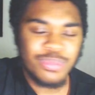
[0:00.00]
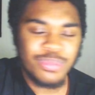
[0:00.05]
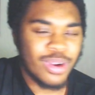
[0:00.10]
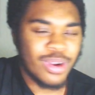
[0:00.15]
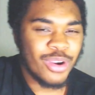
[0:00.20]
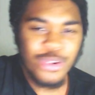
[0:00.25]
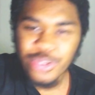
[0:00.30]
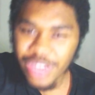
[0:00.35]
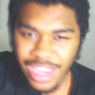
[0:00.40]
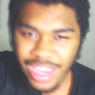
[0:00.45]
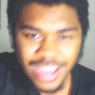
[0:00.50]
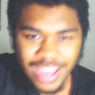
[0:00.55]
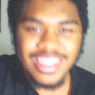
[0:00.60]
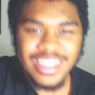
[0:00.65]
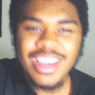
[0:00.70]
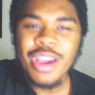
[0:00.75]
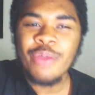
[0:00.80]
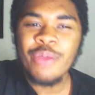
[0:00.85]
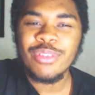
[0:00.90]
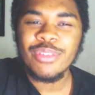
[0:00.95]
But who cares?
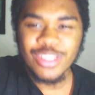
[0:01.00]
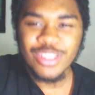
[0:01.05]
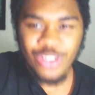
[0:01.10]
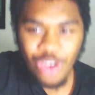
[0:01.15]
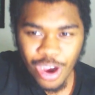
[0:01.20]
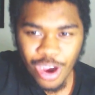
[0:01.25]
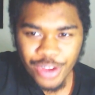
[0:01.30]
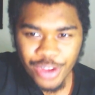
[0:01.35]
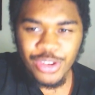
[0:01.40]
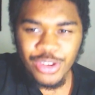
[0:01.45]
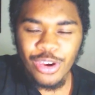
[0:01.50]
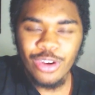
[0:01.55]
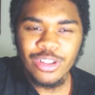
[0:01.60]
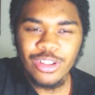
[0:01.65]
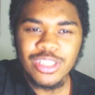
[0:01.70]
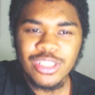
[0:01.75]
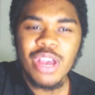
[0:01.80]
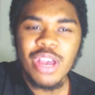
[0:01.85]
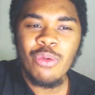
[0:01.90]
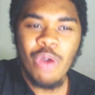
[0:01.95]
We scored the
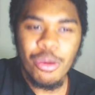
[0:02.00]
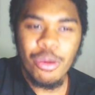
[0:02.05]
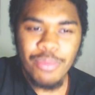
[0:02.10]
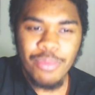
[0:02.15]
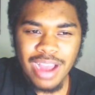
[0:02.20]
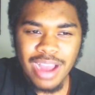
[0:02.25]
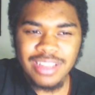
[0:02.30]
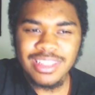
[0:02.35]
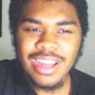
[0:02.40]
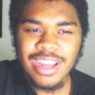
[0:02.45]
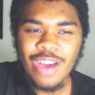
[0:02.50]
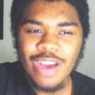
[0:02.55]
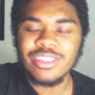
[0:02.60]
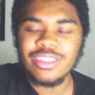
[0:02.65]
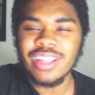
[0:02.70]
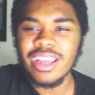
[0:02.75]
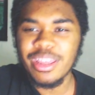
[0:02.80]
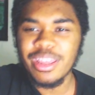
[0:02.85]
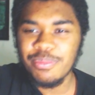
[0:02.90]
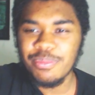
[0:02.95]
goals. What matters now is
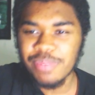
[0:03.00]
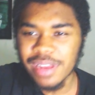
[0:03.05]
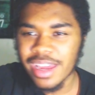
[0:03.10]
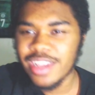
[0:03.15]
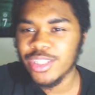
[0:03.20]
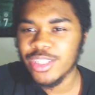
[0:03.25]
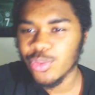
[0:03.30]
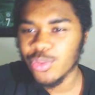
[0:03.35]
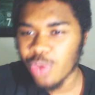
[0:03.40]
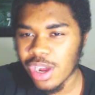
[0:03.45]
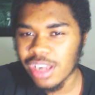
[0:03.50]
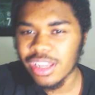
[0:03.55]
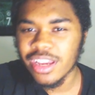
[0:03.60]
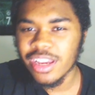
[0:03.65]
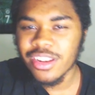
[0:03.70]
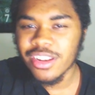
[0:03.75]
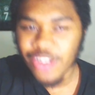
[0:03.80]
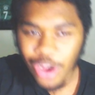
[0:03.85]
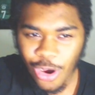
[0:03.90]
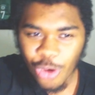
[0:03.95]
that he plays well
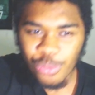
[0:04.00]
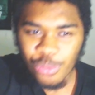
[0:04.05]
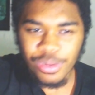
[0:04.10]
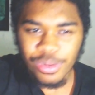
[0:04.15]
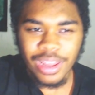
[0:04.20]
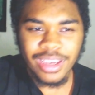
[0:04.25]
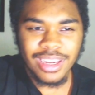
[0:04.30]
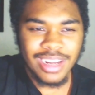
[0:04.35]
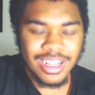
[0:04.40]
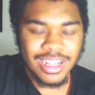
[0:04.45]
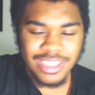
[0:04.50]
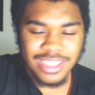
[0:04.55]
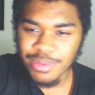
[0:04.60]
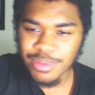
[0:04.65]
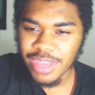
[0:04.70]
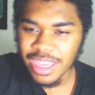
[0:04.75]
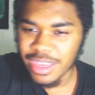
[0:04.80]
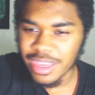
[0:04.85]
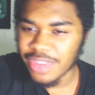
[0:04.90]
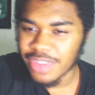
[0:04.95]
in the home leg, and that's the
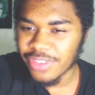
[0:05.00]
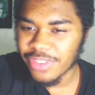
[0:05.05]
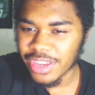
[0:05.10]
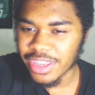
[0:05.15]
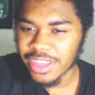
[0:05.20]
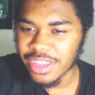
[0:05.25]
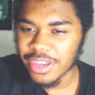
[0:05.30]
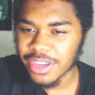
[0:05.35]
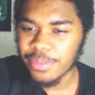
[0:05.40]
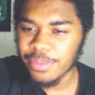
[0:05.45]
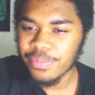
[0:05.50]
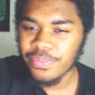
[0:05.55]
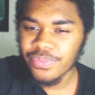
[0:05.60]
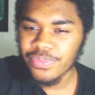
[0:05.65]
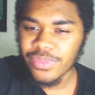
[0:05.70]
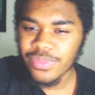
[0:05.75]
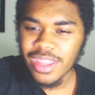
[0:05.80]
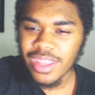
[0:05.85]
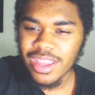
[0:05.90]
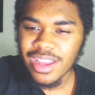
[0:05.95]
key thing here.
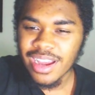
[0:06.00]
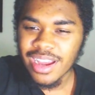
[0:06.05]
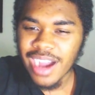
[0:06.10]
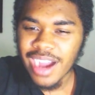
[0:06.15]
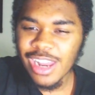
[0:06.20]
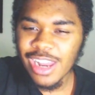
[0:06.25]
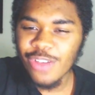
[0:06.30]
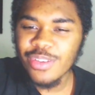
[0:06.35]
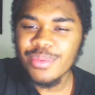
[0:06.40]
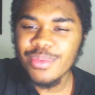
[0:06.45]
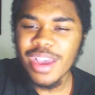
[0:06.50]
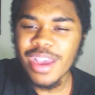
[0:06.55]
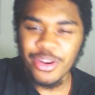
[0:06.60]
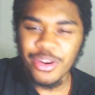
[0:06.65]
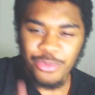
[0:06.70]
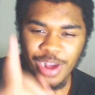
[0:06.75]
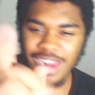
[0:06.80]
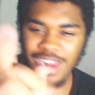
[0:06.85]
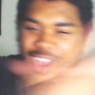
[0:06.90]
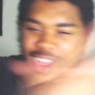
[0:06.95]
I love you,
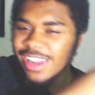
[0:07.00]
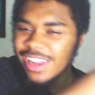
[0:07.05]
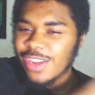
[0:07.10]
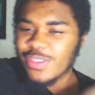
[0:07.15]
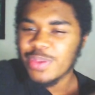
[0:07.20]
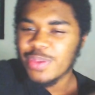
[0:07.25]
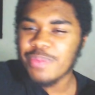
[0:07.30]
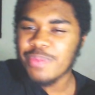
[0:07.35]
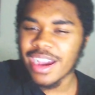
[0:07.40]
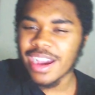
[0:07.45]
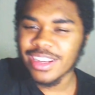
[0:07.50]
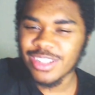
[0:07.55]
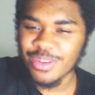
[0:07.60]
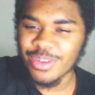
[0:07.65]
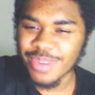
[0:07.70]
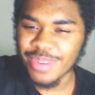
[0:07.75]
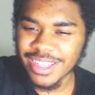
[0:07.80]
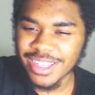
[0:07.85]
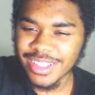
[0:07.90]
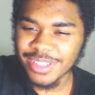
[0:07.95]
man. Well, I love you back,
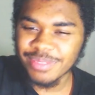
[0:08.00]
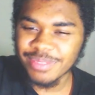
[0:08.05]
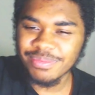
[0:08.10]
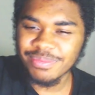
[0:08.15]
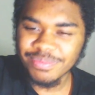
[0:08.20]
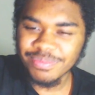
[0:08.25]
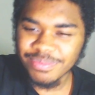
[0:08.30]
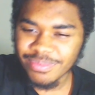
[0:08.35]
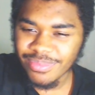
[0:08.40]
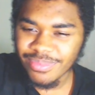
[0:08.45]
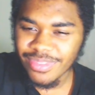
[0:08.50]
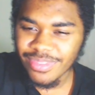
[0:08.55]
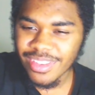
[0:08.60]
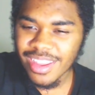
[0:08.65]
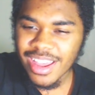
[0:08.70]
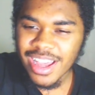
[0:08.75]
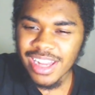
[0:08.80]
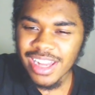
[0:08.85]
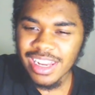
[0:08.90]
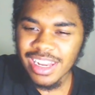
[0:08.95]
Dominic.
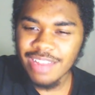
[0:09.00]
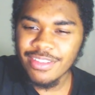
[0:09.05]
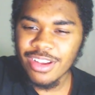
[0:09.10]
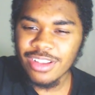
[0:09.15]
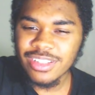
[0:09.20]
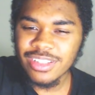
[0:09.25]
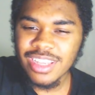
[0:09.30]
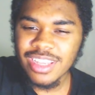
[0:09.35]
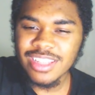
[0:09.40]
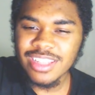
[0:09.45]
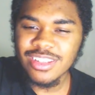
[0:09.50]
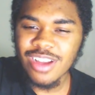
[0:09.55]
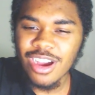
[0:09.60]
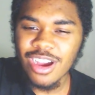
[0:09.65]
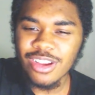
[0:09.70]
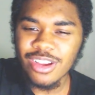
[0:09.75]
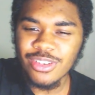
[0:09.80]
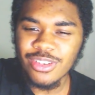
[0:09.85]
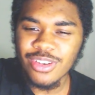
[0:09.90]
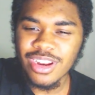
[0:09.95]
Lewandowski is
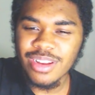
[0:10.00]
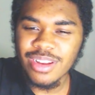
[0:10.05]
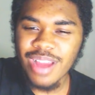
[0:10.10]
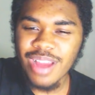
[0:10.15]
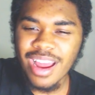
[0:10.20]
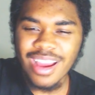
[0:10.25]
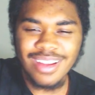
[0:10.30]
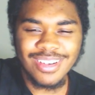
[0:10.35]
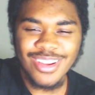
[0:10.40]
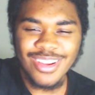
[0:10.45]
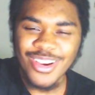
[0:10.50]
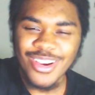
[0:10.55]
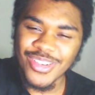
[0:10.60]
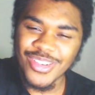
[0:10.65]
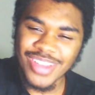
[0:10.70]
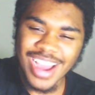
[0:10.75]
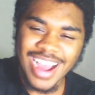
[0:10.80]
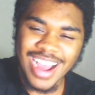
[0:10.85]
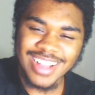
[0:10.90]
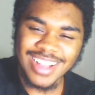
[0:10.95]
not good in... no,
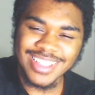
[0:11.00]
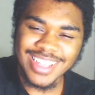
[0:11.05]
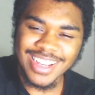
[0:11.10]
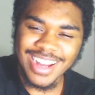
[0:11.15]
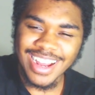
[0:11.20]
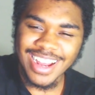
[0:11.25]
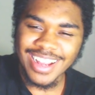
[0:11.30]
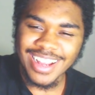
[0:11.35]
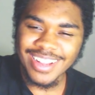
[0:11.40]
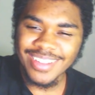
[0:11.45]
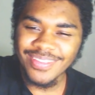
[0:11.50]
you can't say that.